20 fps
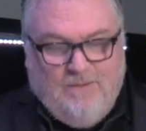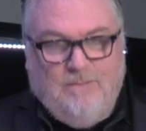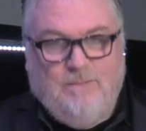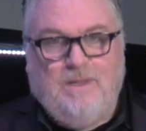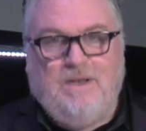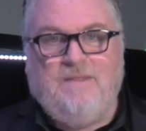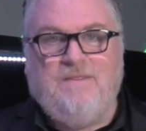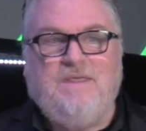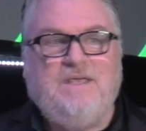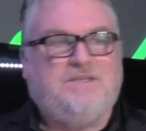
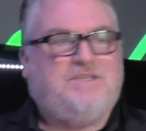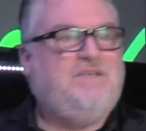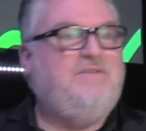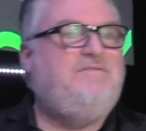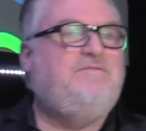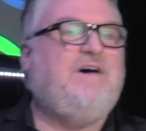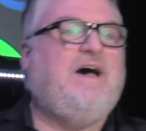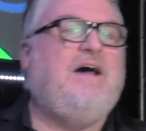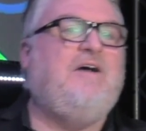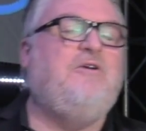But in this
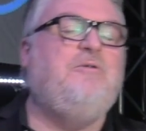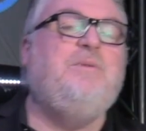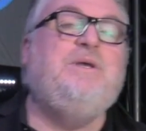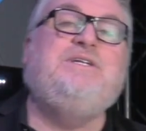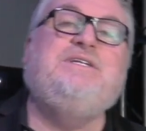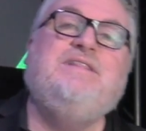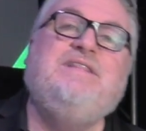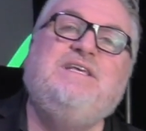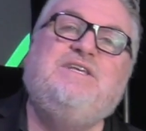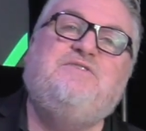
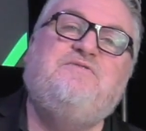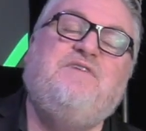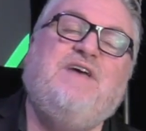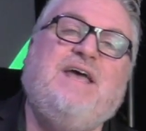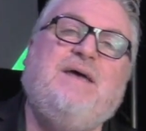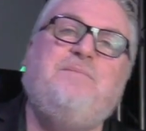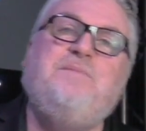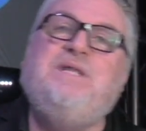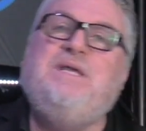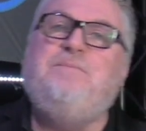environment, in this
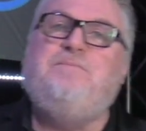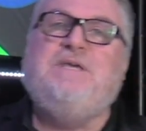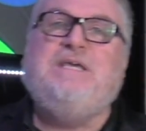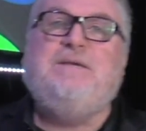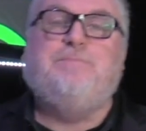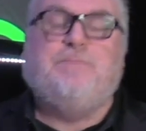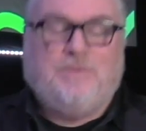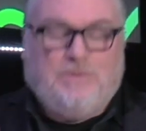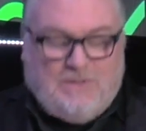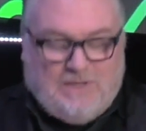family,
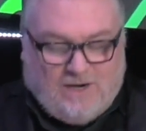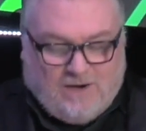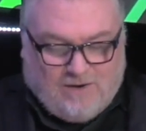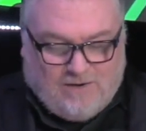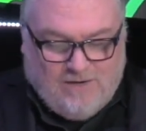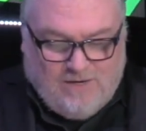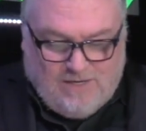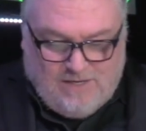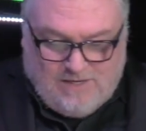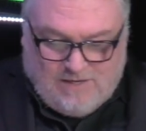people
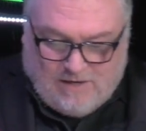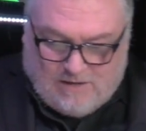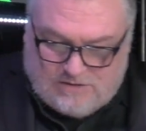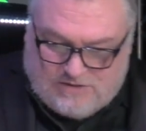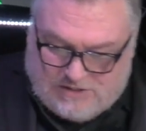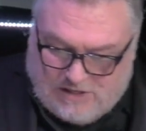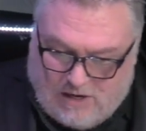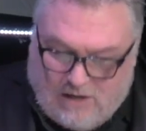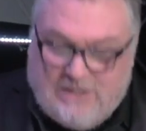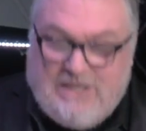are
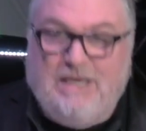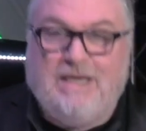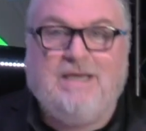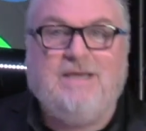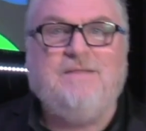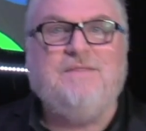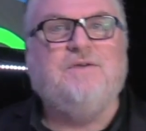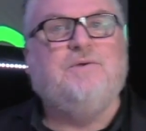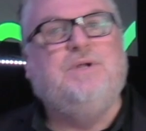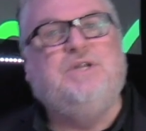
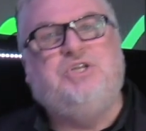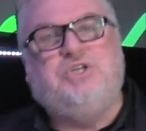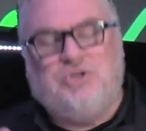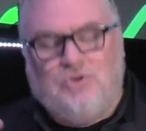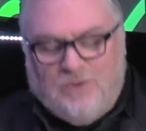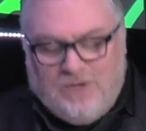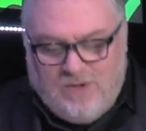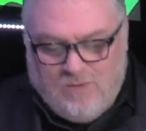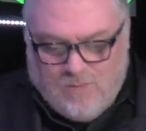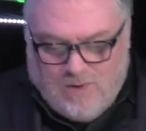talking, they're
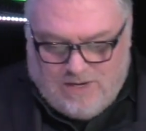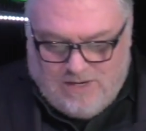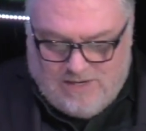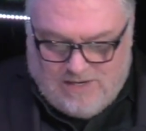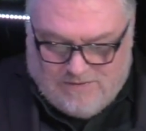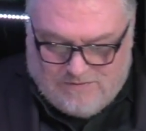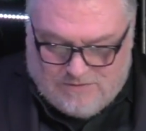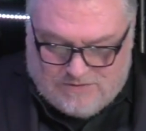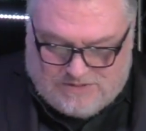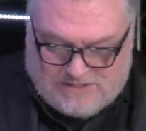enjoying one
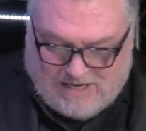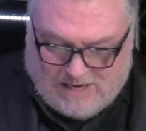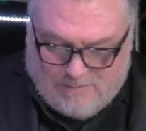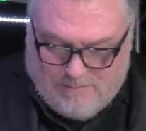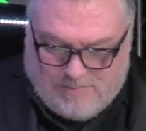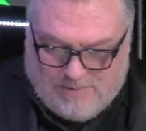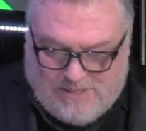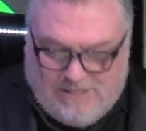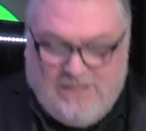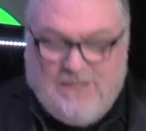another's
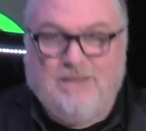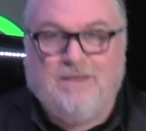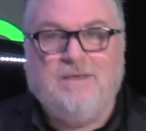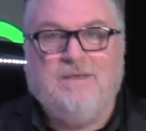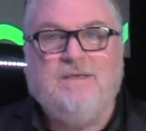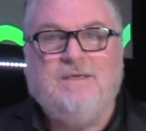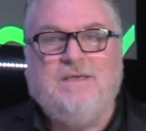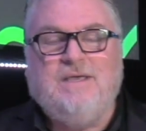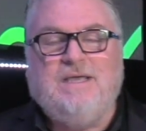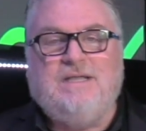company.
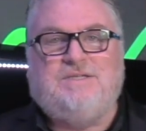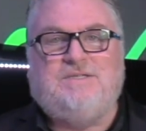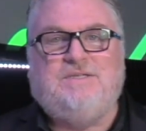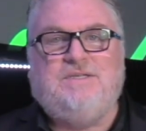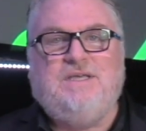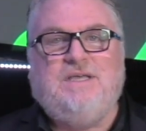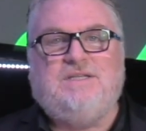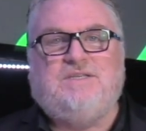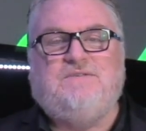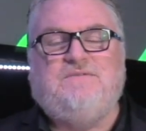
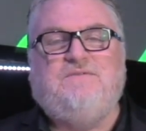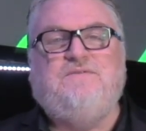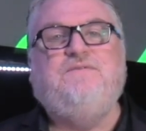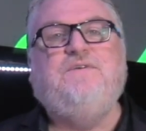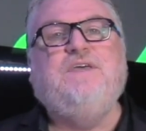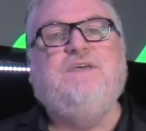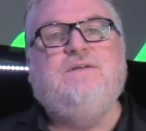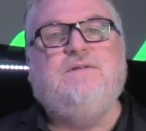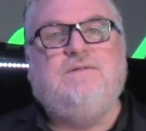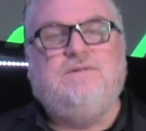It's
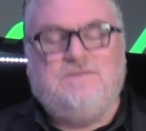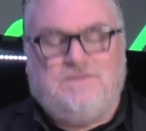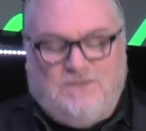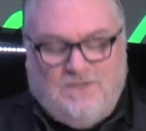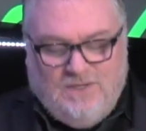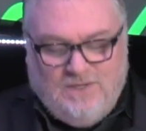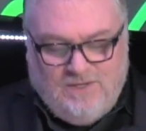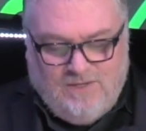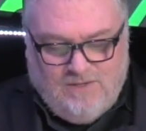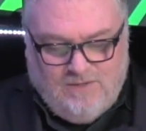filled
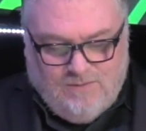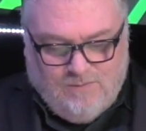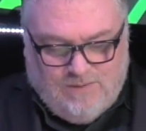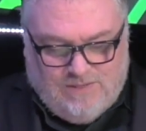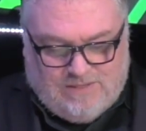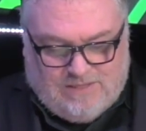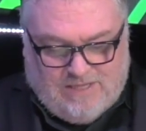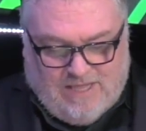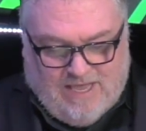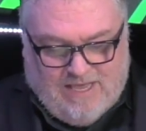
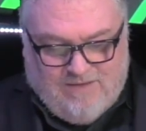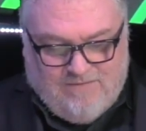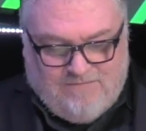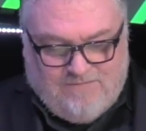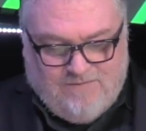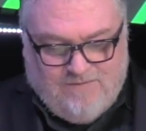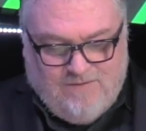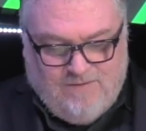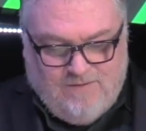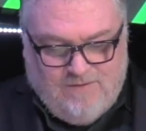with
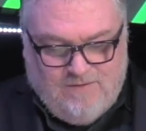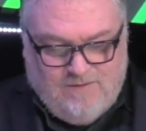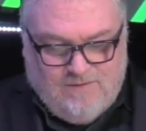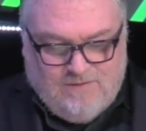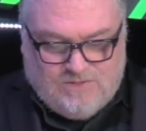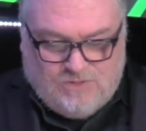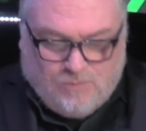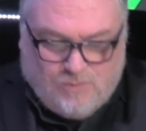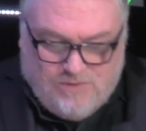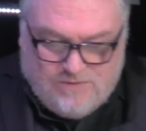life.
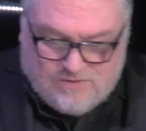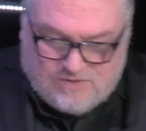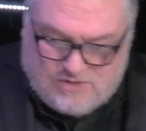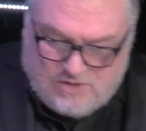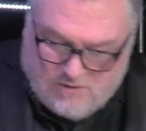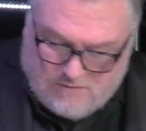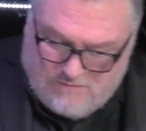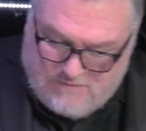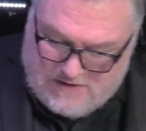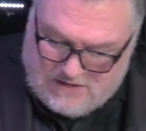So where there's
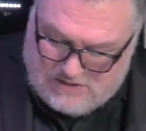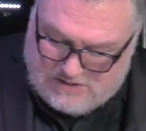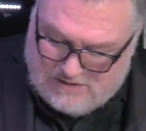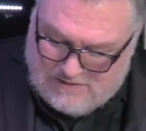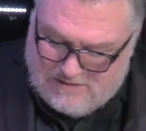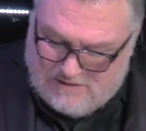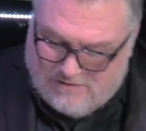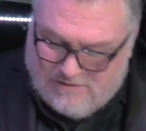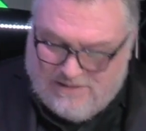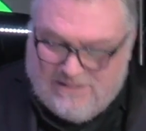no
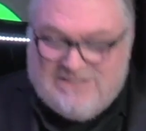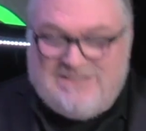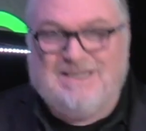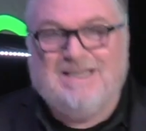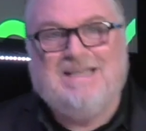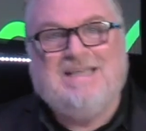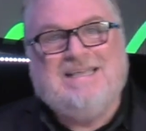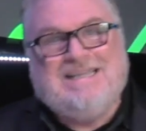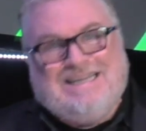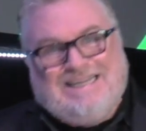vision, there is
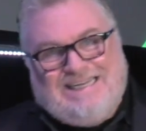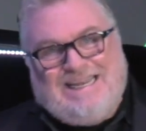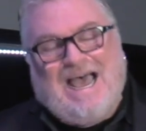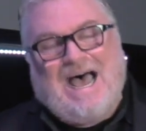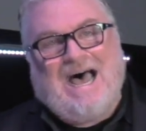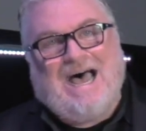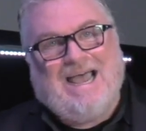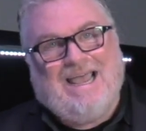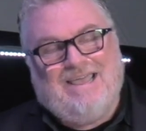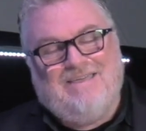
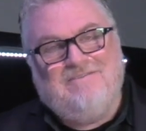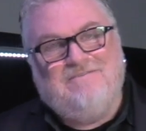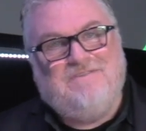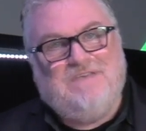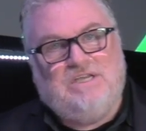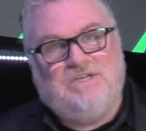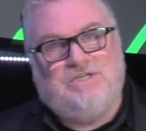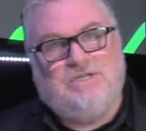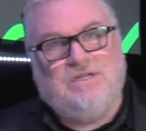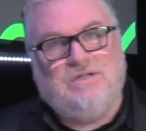die
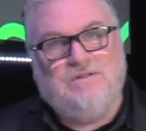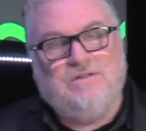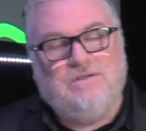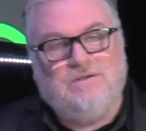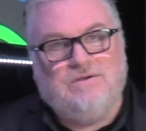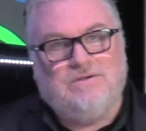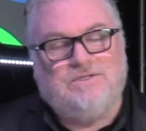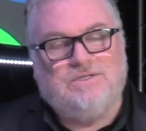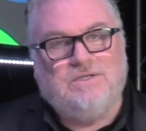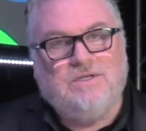vision.
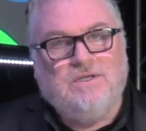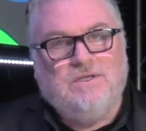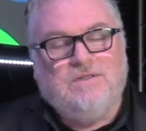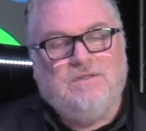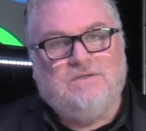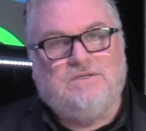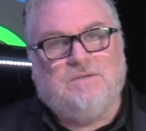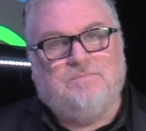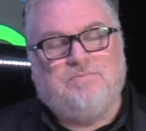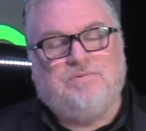There's
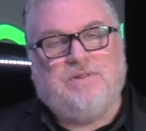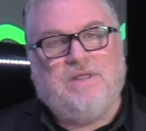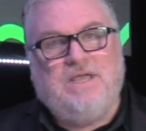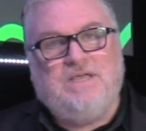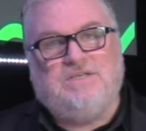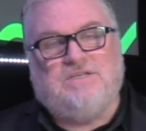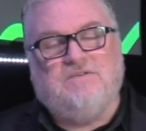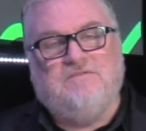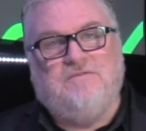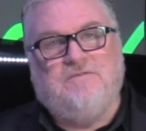a
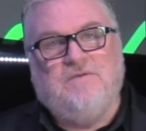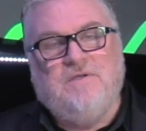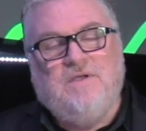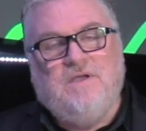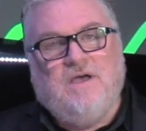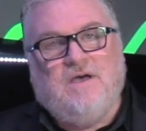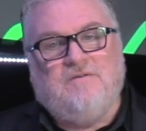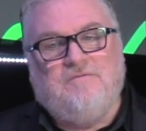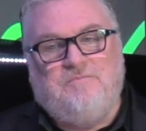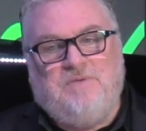place
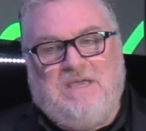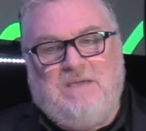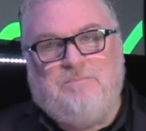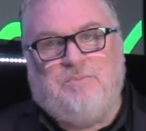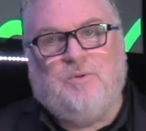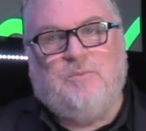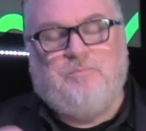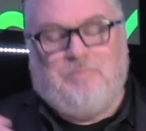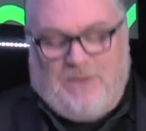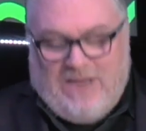of
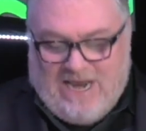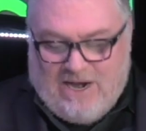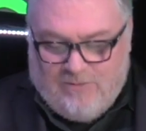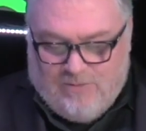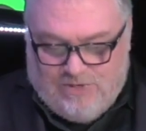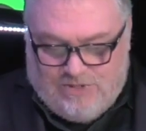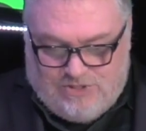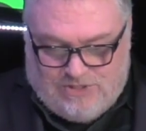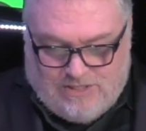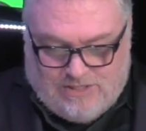people
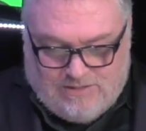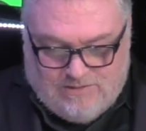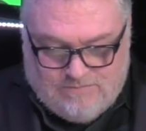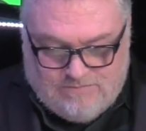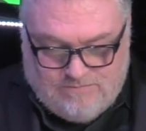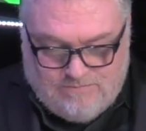perishing.